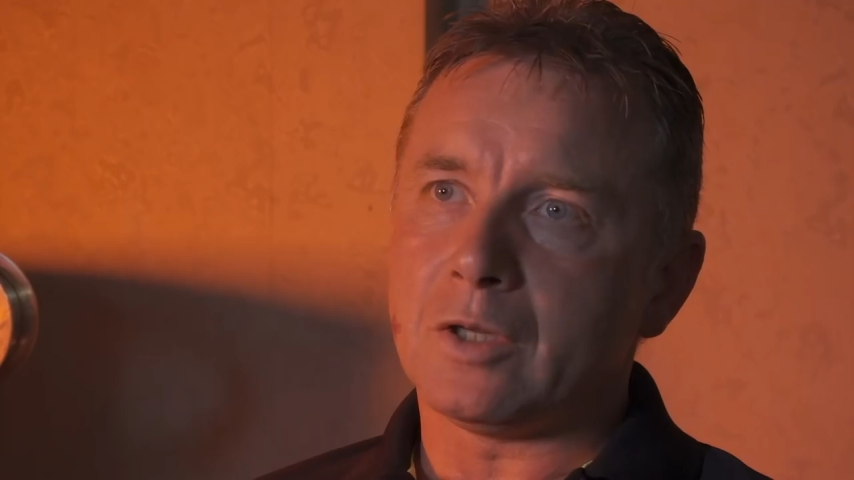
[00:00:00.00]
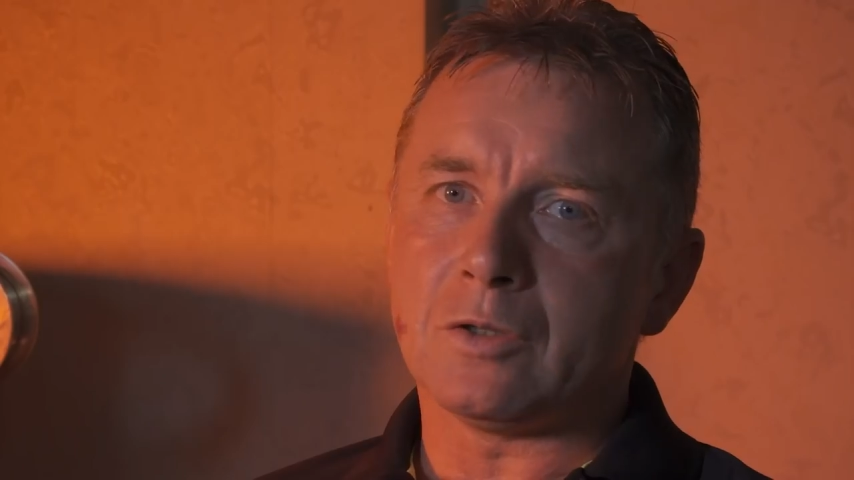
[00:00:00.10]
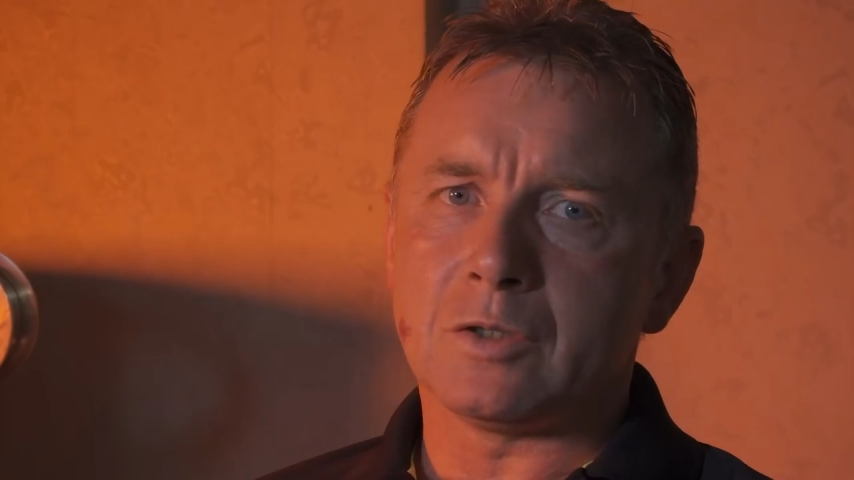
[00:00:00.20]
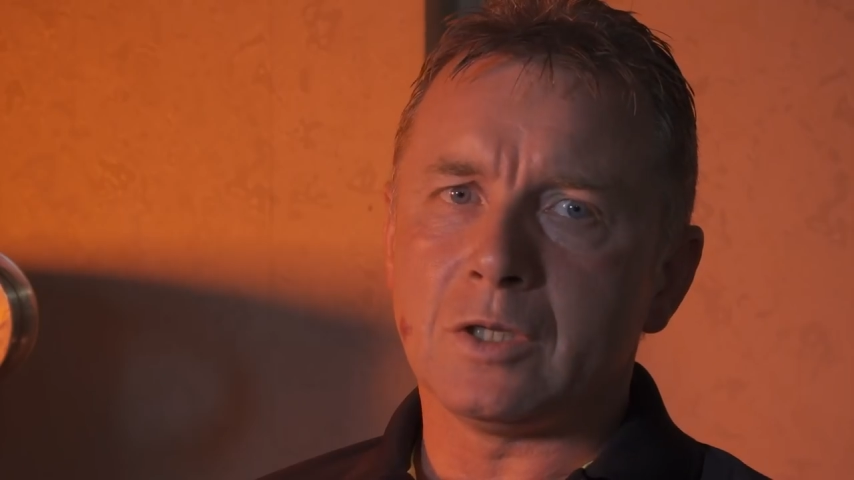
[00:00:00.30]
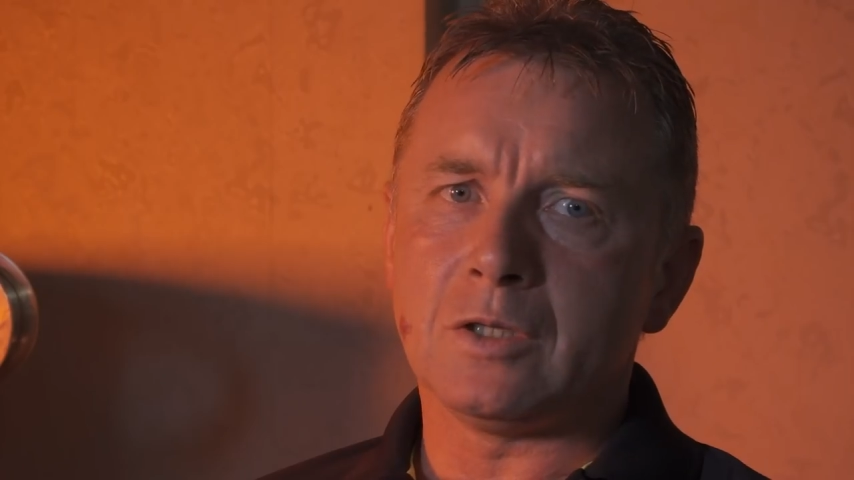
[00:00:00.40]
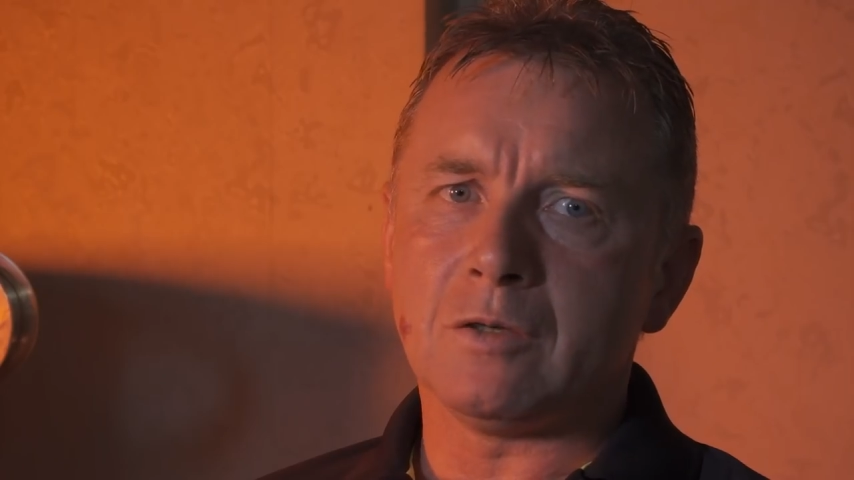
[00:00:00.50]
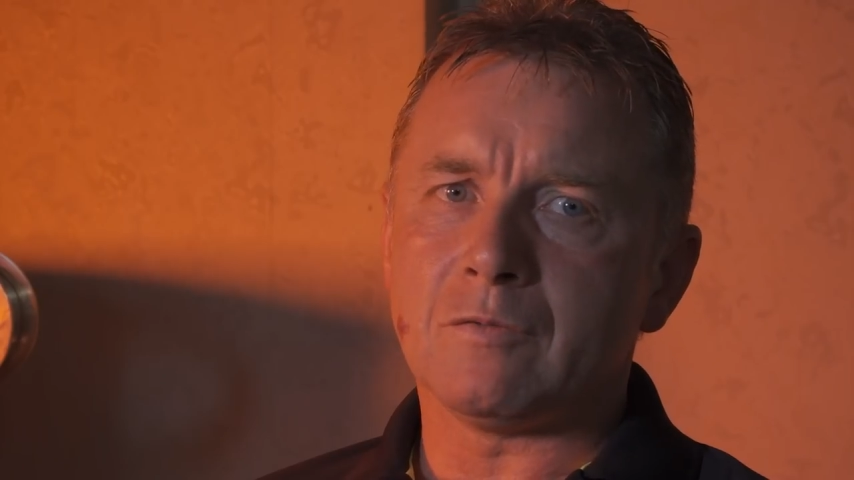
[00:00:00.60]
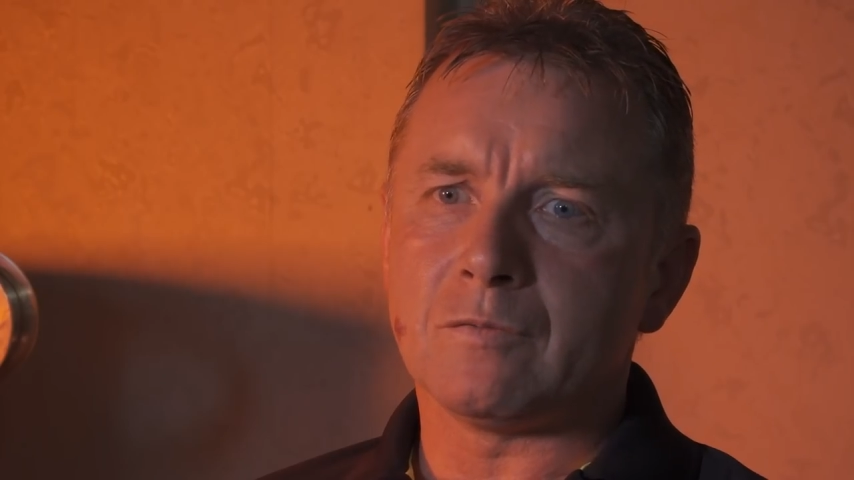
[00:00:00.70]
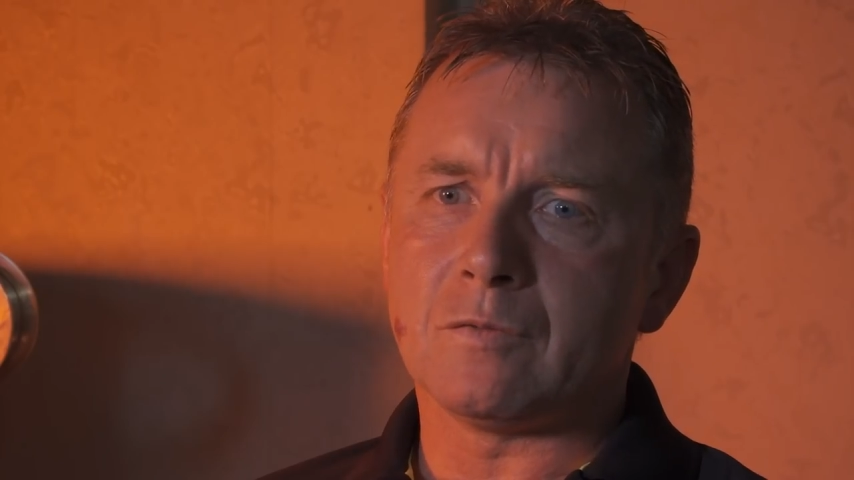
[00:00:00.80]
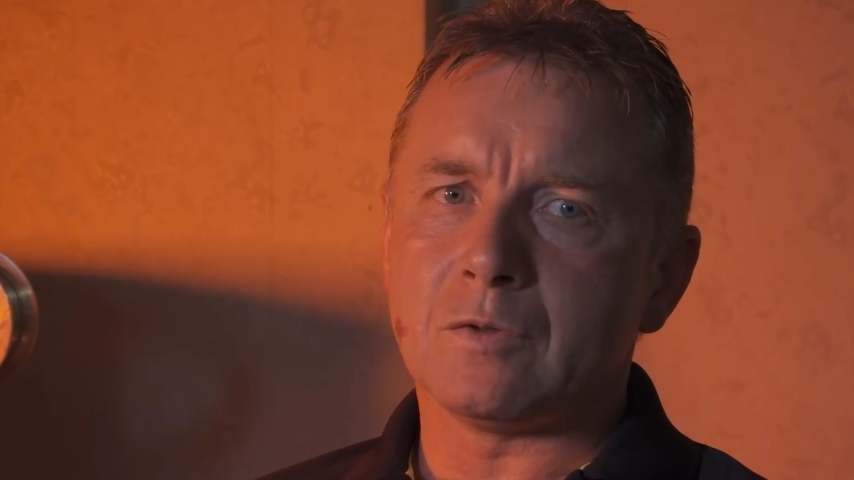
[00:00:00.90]
and they
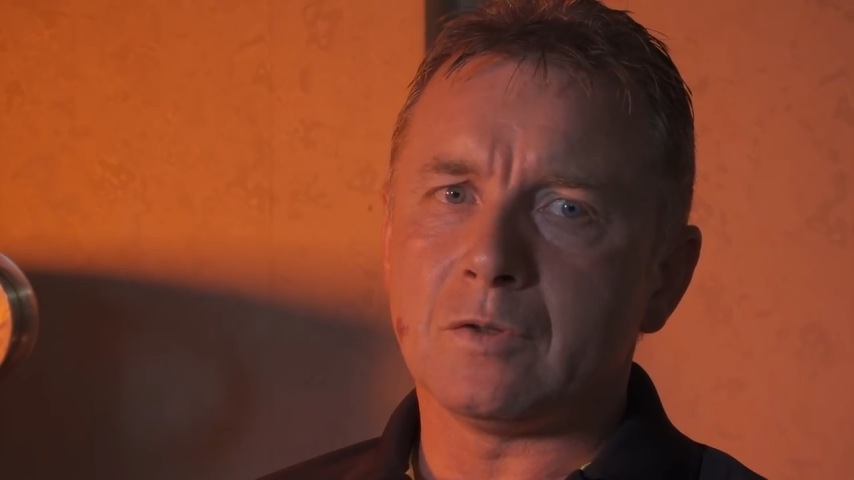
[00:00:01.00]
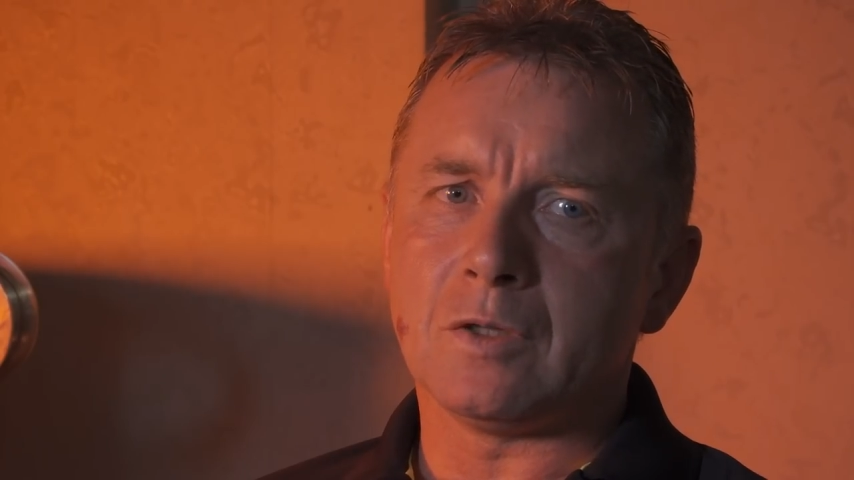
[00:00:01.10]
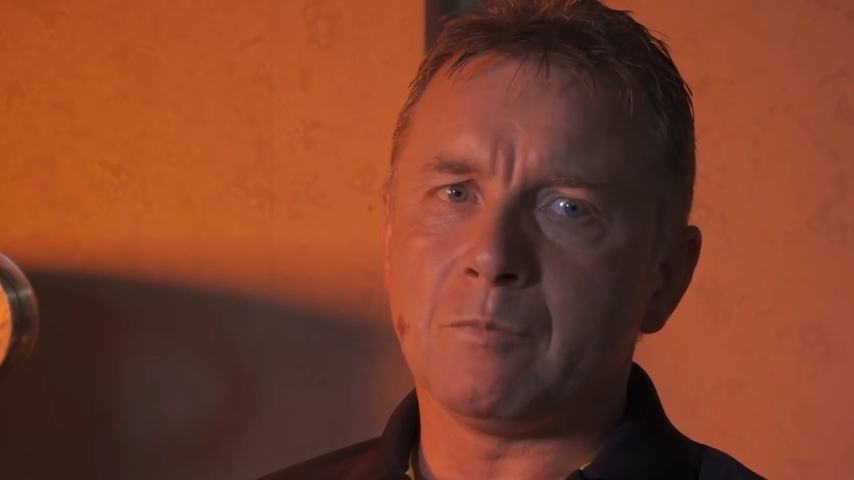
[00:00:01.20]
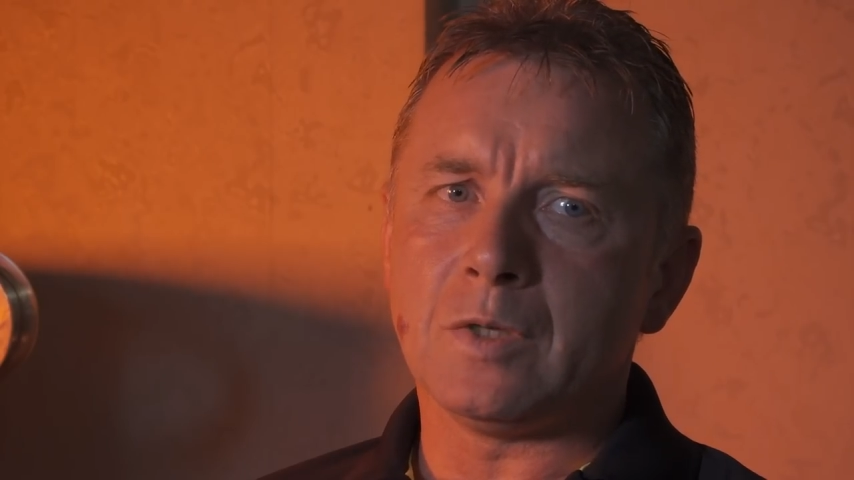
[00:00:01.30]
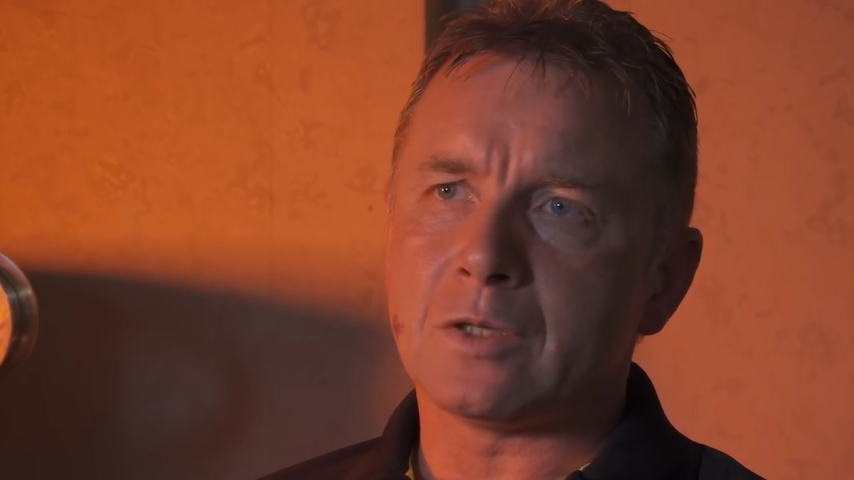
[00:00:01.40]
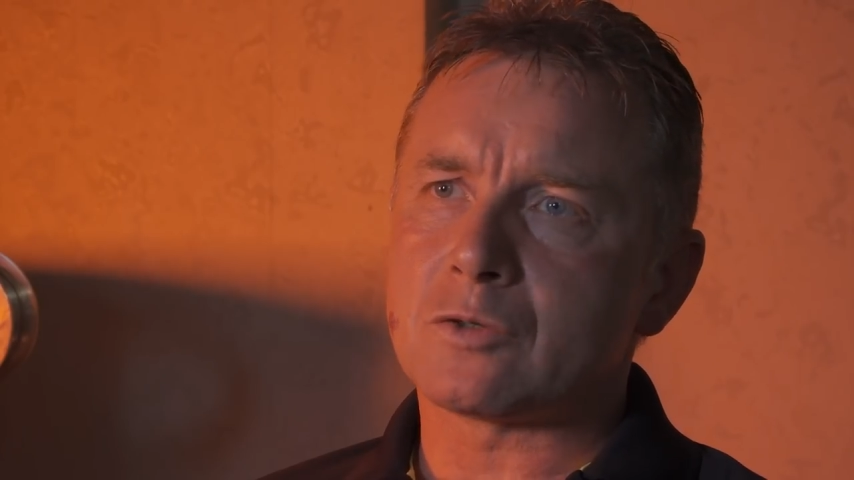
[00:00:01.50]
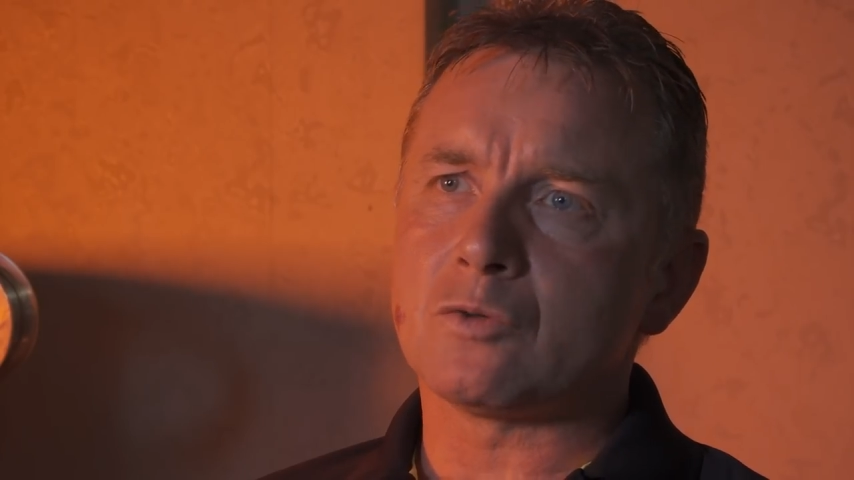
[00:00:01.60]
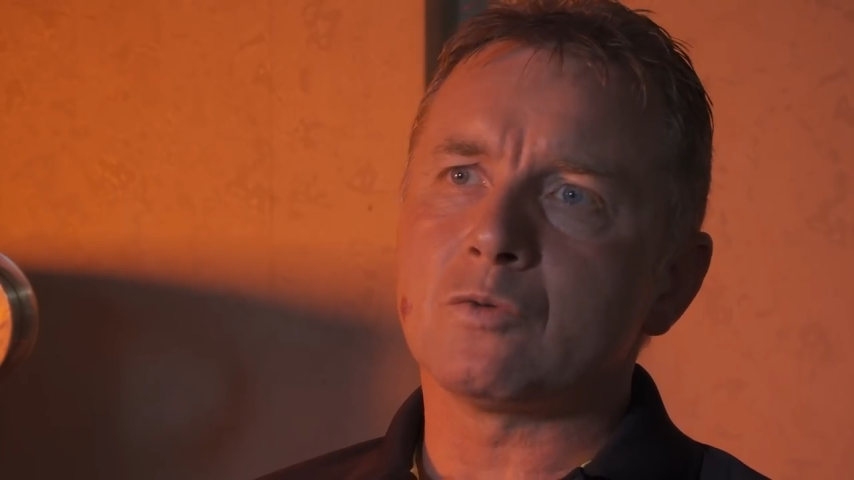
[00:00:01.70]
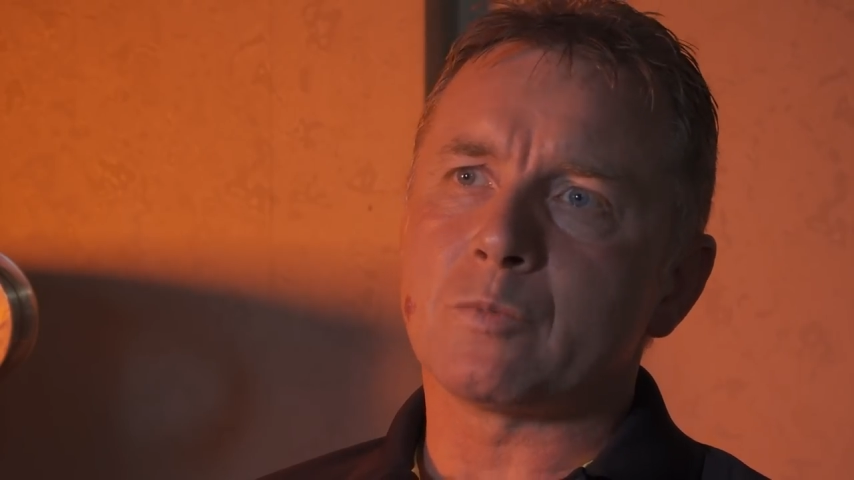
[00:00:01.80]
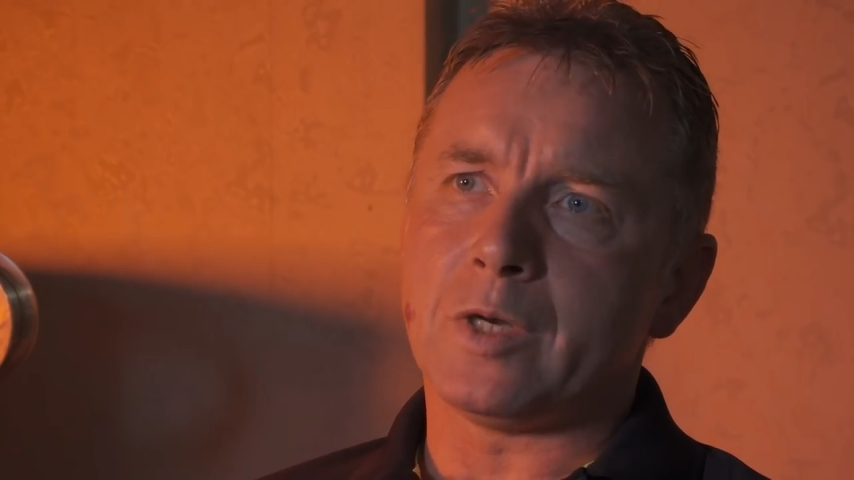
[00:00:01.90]
give, they made it
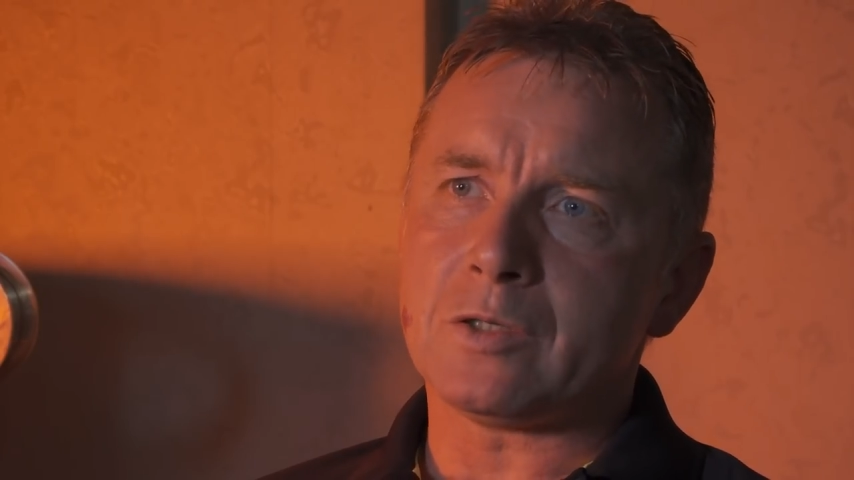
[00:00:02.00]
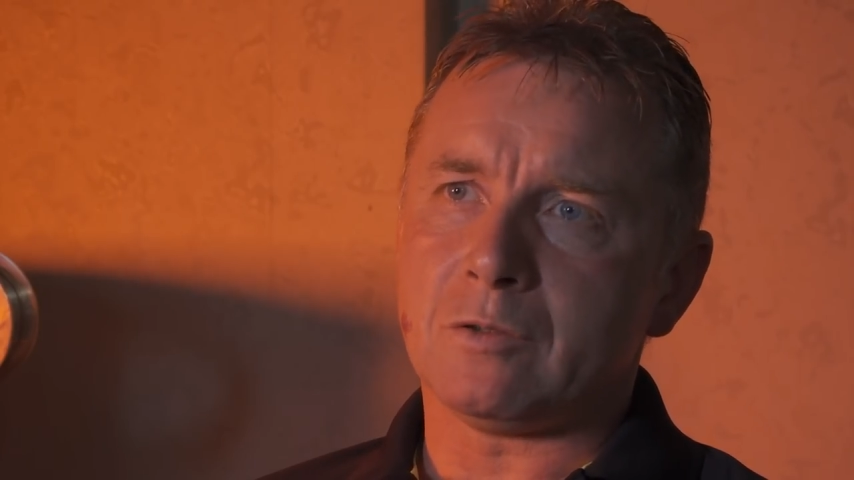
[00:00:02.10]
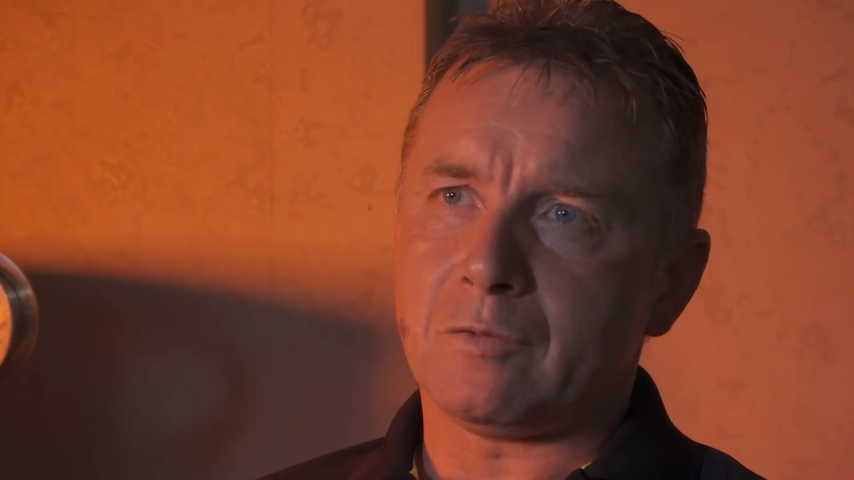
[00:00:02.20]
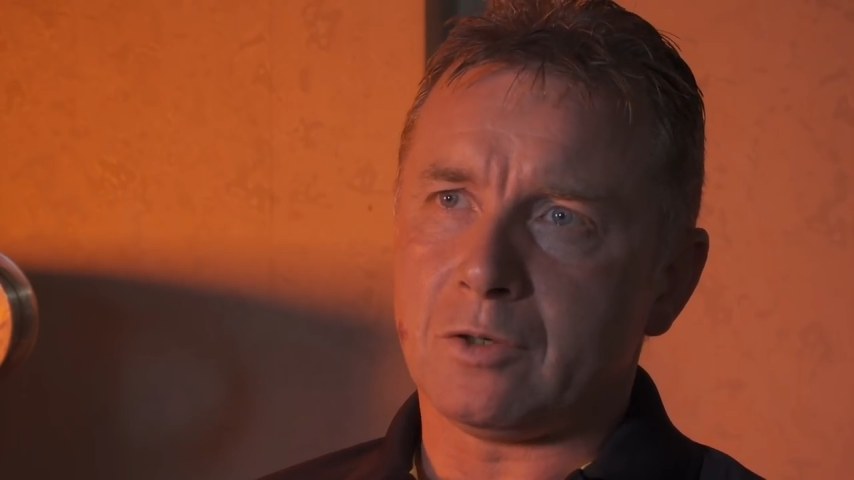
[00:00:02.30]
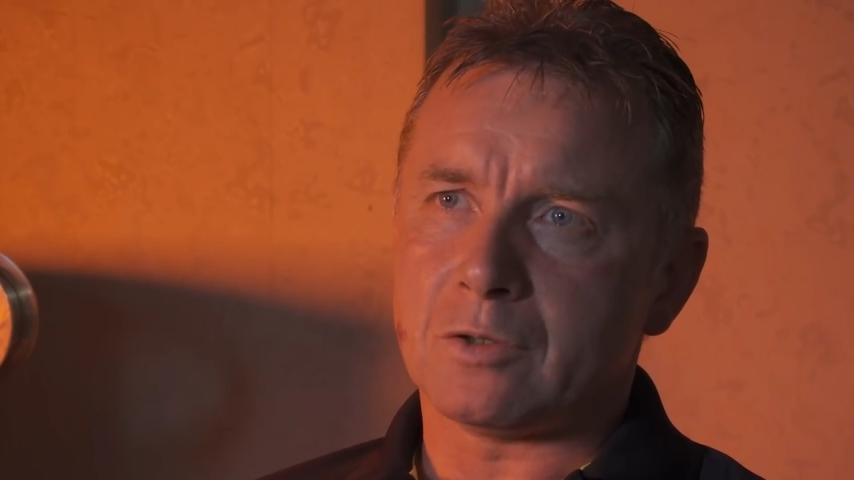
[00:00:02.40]
so special for